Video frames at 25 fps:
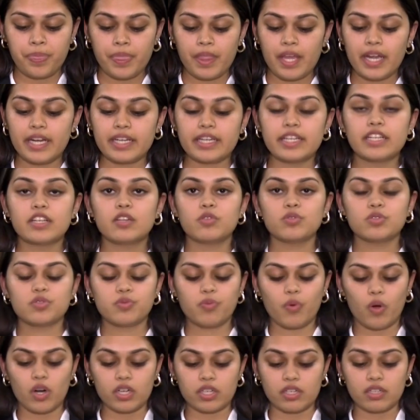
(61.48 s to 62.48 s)
It includes
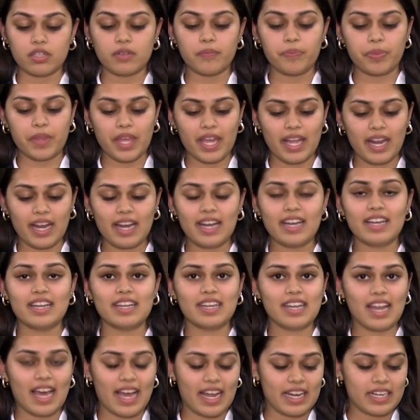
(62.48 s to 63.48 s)
water, air,
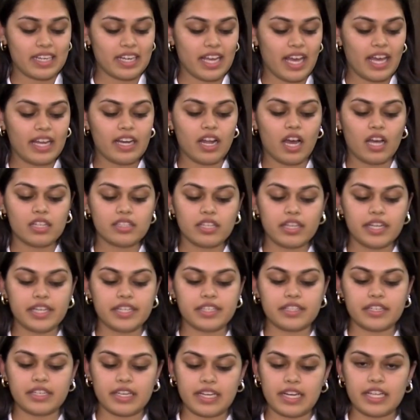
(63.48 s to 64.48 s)
land and other
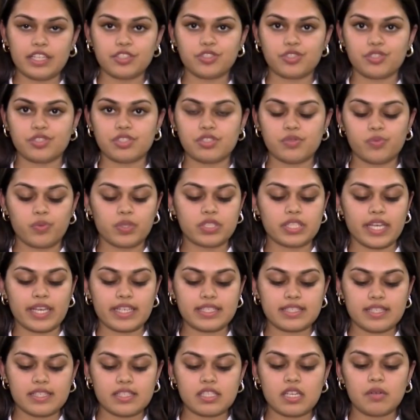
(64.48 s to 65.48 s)
interrelations which
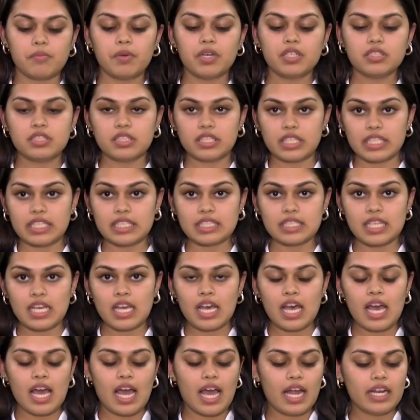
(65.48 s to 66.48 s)
exist among these
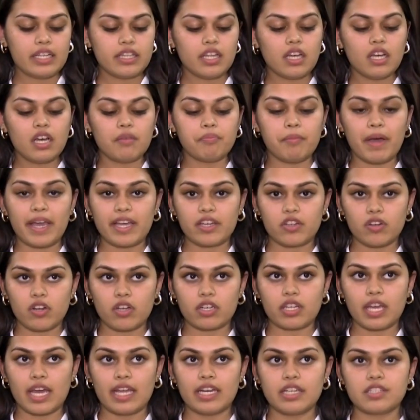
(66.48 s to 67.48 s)
and the
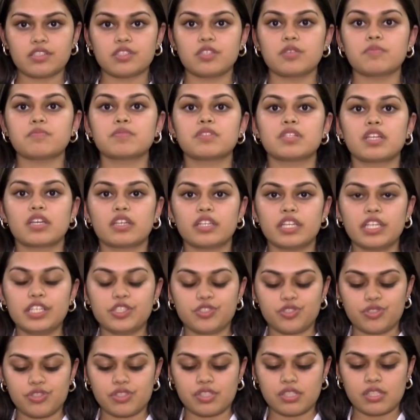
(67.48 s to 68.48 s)
microorganisms, the
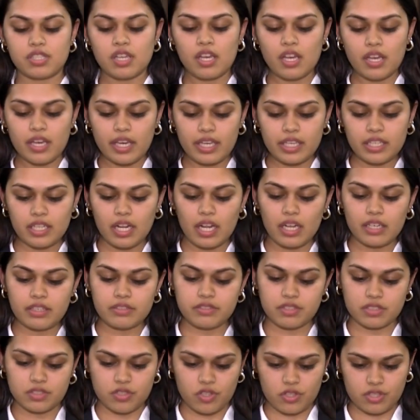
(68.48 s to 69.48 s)
creatures in our
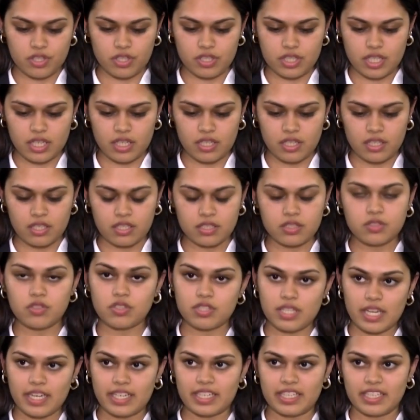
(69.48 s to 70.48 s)

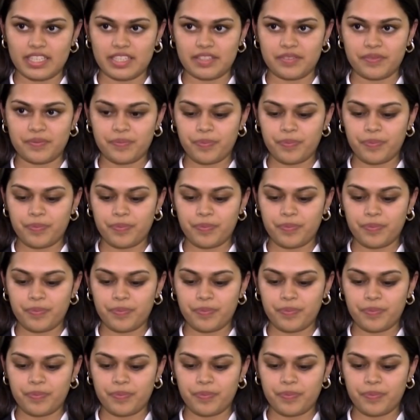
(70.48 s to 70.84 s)
society.